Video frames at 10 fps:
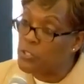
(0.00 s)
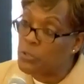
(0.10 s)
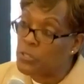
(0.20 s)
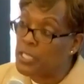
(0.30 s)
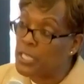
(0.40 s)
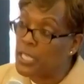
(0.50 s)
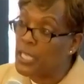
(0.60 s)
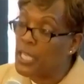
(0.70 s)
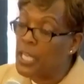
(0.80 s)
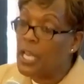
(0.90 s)

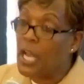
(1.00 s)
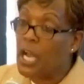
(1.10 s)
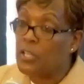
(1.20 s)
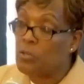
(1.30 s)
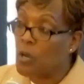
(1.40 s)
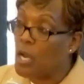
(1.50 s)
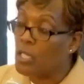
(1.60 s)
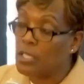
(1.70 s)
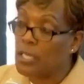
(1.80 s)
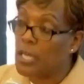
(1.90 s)
opportunity. You
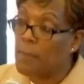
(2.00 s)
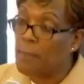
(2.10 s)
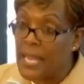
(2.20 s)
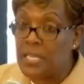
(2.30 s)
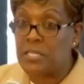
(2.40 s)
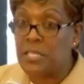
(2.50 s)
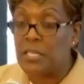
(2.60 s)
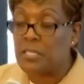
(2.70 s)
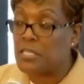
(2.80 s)
all look amazing.